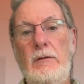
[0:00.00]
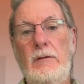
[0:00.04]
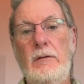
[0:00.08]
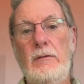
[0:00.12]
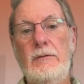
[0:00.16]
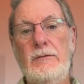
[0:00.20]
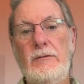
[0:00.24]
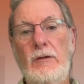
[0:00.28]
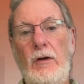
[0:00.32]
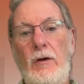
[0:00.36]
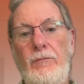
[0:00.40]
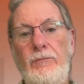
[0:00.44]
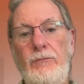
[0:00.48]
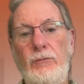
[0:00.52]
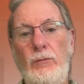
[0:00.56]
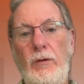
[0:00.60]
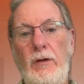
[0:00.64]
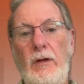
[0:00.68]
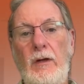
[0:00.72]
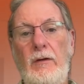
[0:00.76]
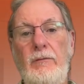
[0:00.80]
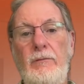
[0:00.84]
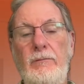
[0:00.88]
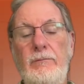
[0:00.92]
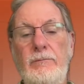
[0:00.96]

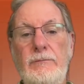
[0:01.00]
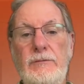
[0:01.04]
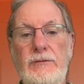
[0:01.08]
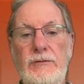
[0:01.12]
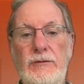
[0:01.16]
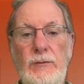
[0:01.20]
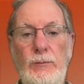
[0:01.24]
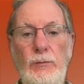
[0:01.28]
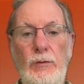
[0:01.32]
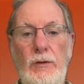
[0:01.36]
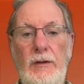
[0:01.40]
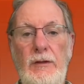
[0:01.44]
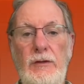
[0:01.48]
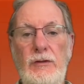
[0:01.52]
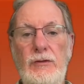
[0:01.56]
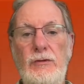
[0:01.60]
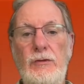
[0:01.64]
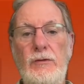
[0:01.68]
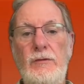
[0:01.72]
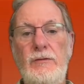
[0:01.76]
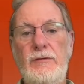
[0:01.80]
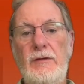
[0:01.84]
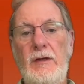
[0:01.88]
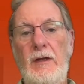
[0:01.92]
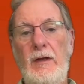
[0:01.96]
software
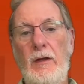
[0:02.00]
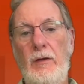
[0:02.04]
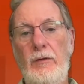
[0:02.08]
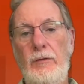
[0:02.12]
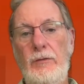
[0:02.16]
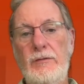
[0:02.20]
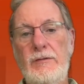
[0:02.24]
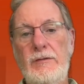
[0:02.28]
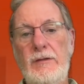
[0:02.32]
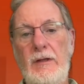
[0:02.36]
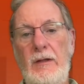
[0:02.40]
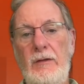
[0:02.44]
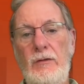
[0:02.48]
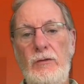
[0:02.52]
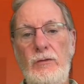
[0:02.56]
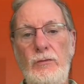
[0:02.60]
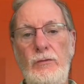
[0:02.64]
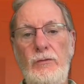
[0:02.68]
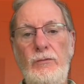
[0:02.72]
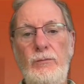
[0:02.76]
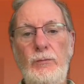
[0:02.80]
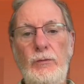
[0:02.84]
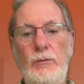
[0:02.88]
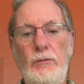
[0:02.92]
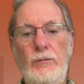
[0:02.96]
simulations and understand
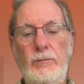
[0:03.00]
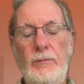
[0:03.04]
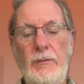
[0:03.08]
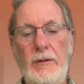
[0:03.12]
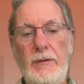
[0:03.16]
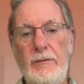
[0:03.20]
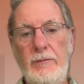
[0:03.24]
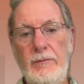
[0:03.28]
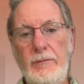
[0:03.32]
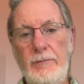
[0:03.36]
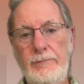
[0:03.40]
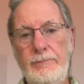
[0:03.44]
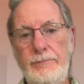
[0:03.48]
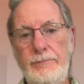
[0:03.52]
tooth movement.